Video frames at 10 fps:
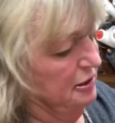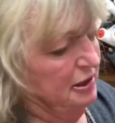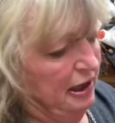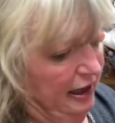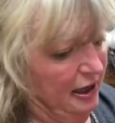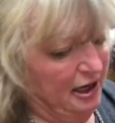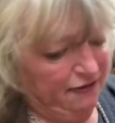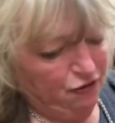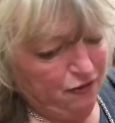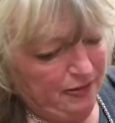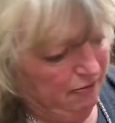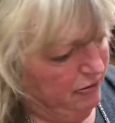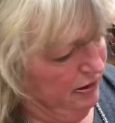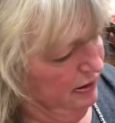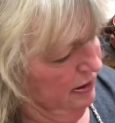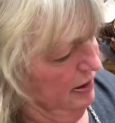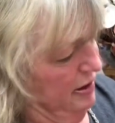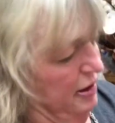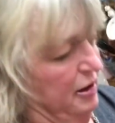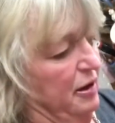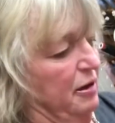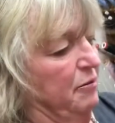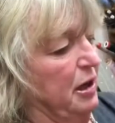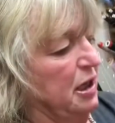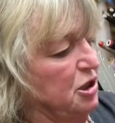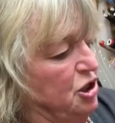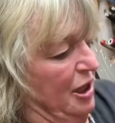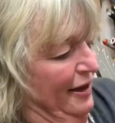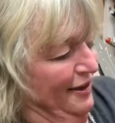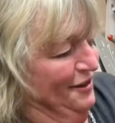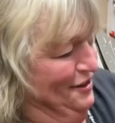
I can even remember being a child.